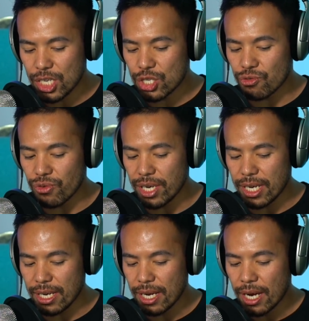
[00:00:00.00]
these
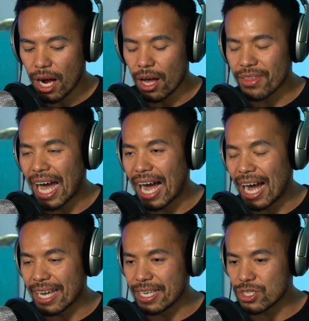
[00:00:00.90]
three are the
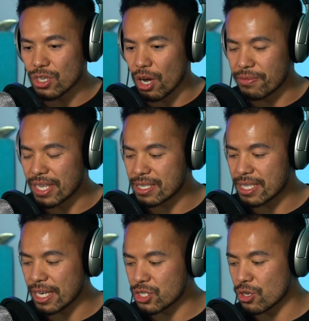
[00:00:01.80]
highest of the
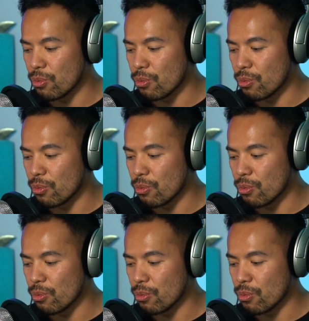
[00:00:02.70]
states.